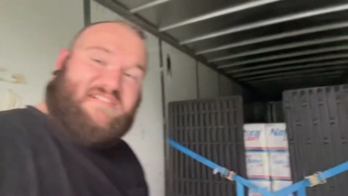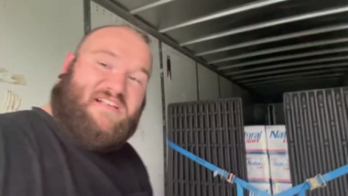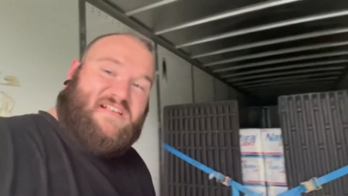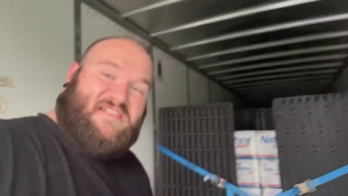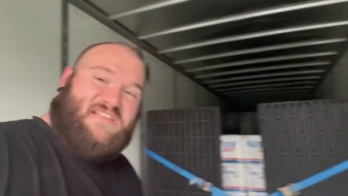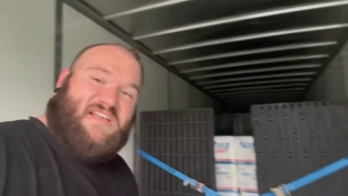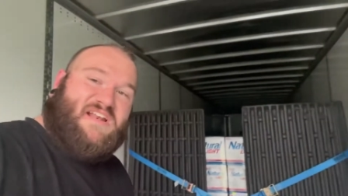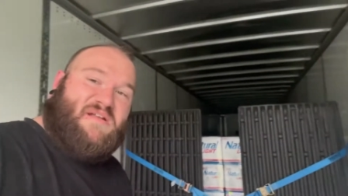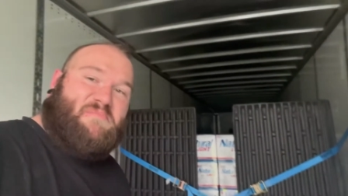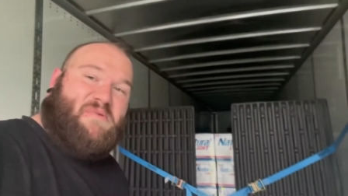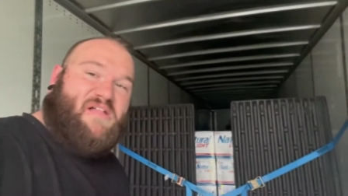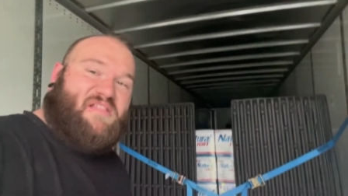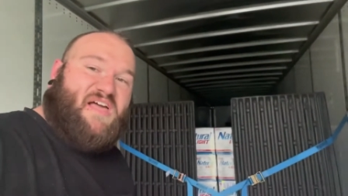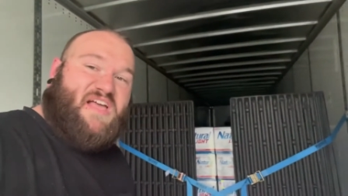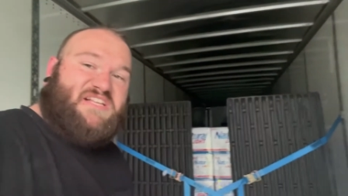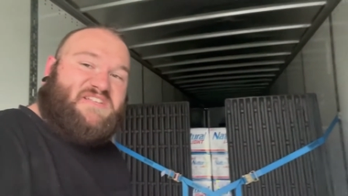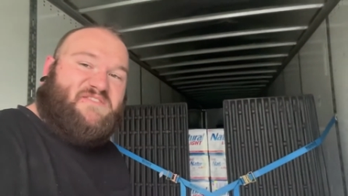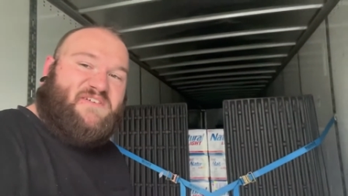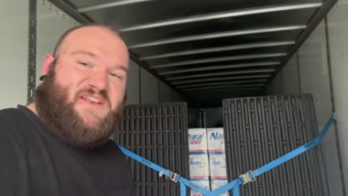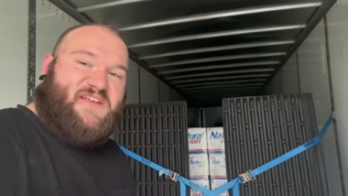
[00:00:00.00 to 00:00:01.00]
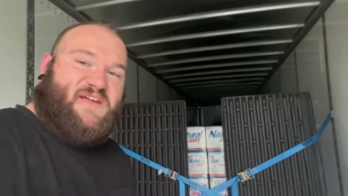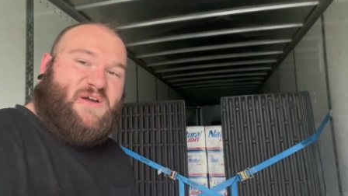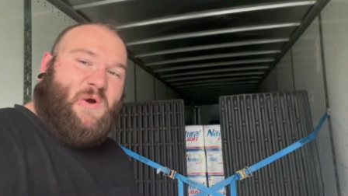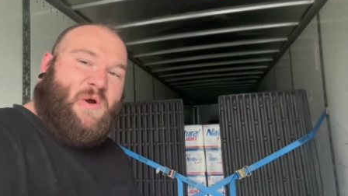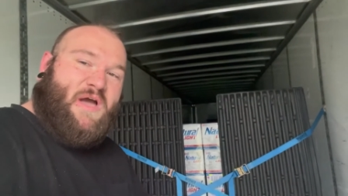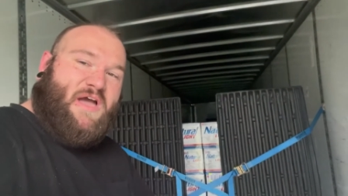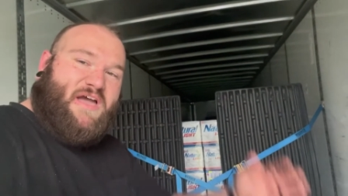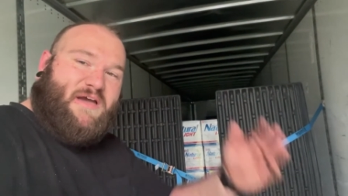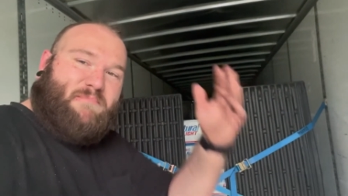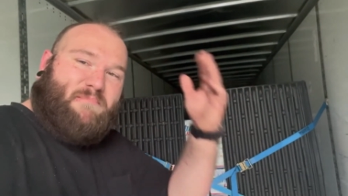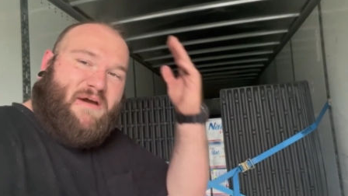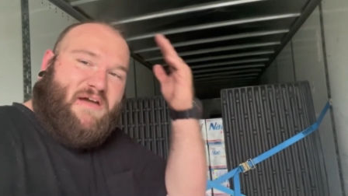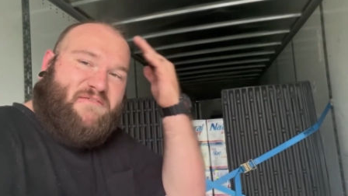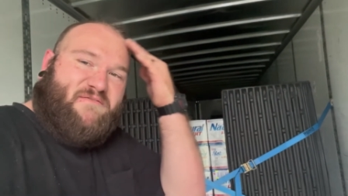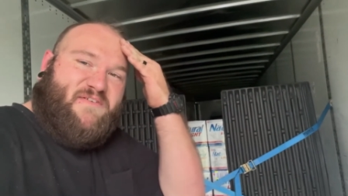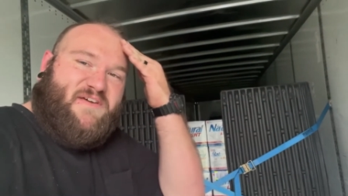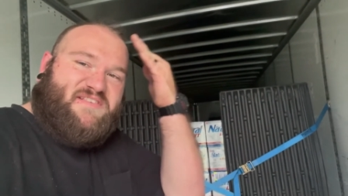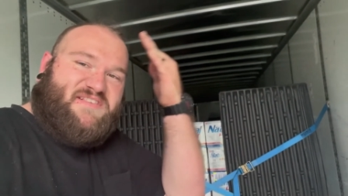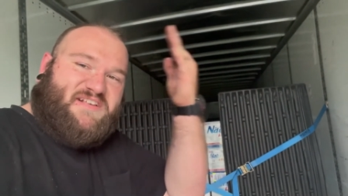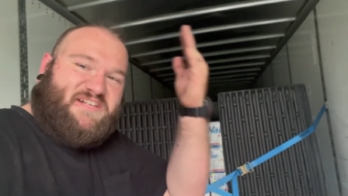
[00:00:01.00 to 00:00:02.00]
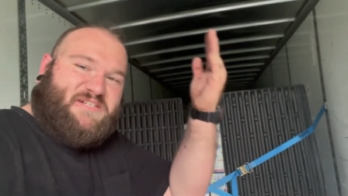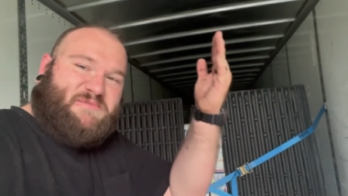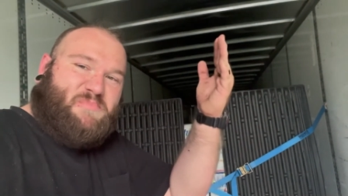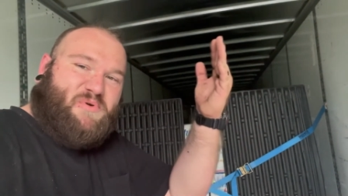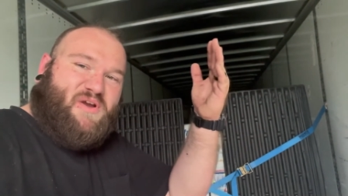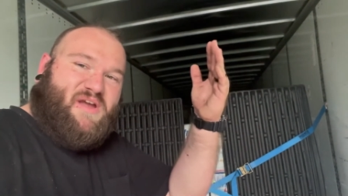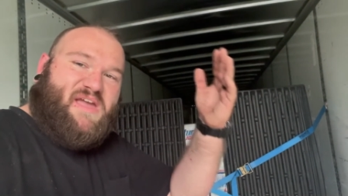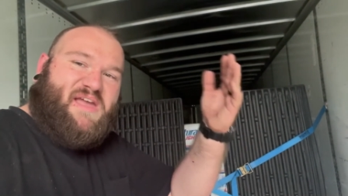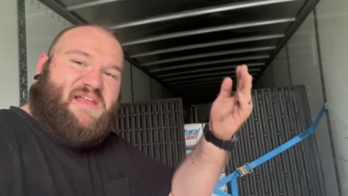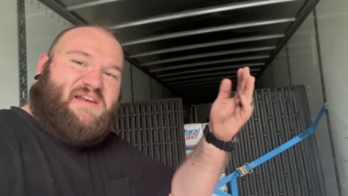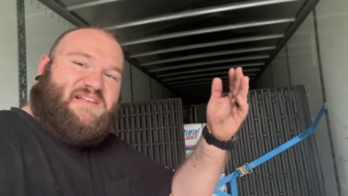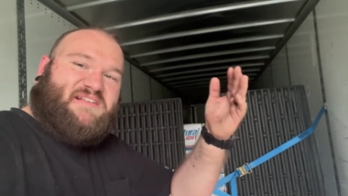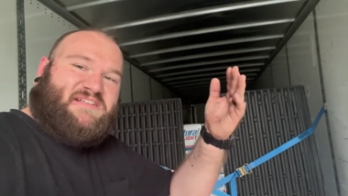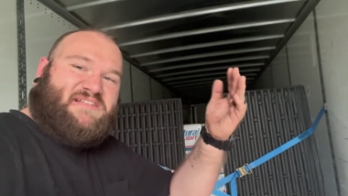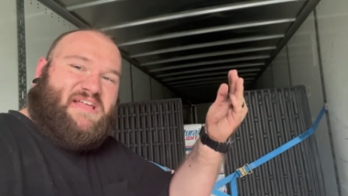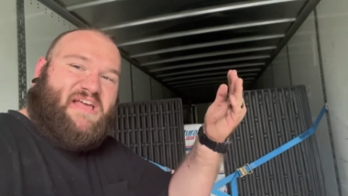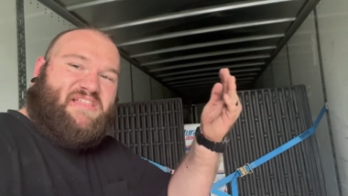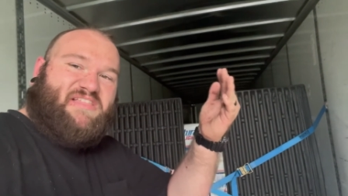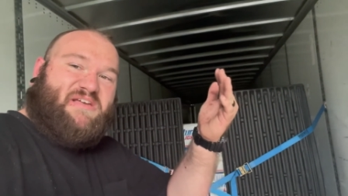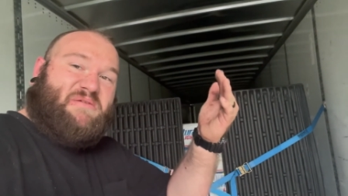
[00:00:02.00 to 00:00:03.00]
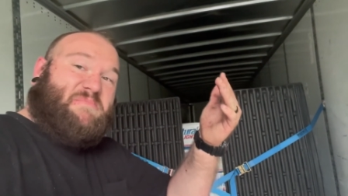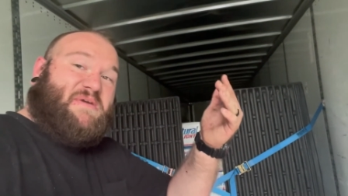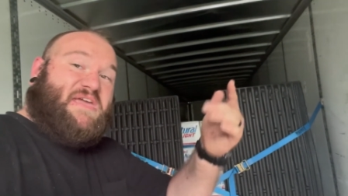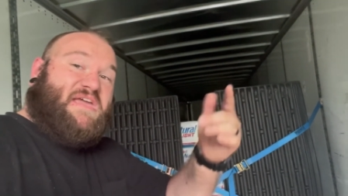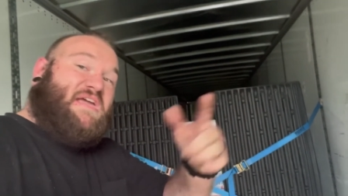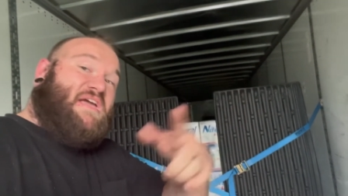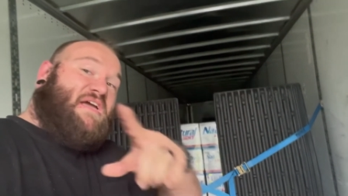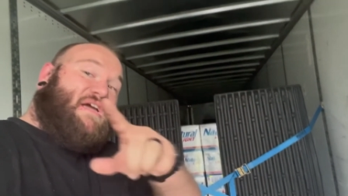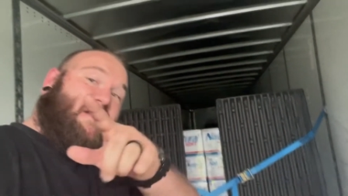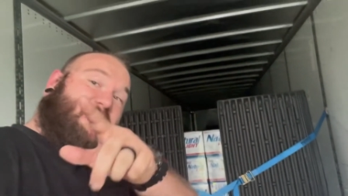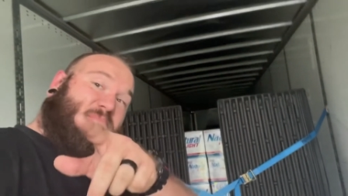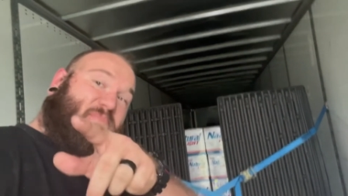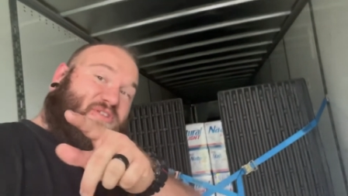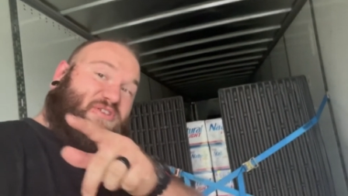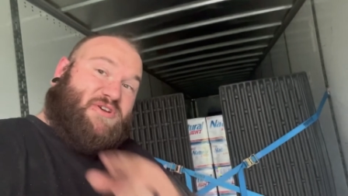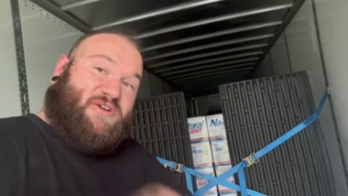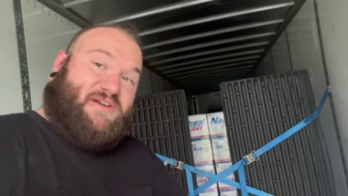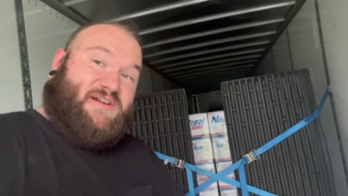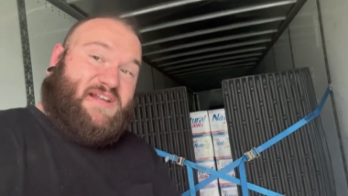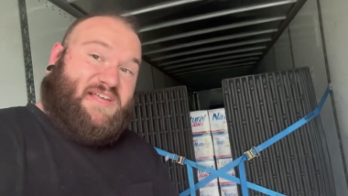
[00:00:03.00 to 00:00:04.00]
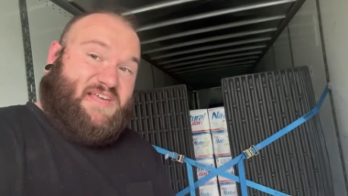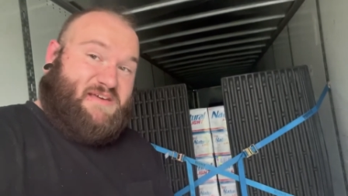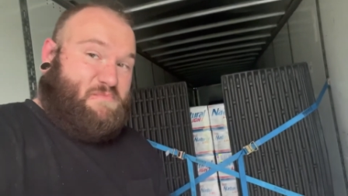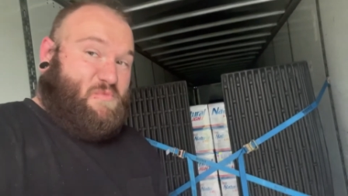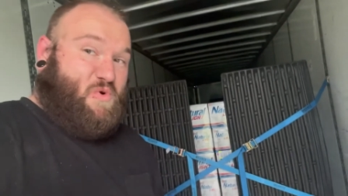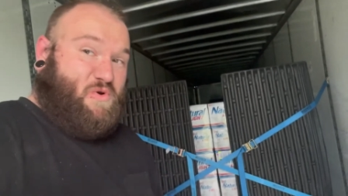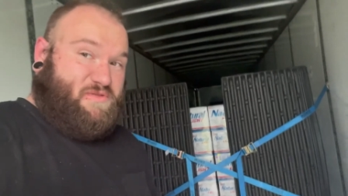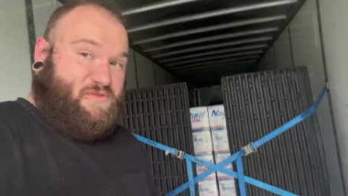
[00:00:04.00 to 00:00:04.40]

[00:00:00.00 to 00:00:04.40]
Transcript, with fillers: I said in my last video, my physics brain is telling me, but you're gonna get more